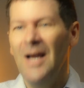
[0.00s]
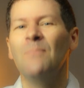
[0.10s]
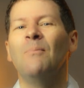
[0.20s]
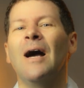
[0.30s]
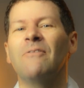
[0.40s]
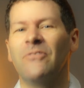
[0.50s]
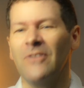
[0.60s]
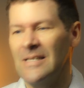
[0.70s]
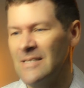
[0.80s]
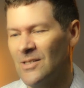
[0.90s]
My
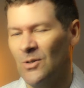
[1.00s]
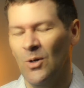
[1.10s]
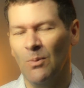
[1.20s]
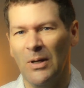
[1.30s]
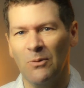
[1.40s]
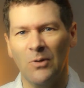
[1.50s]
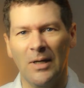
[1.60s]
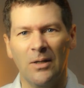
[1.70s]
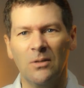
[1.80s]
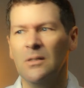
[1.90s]
friends call me
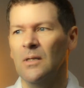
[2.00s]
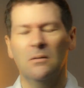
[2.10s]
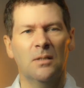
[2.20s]
real,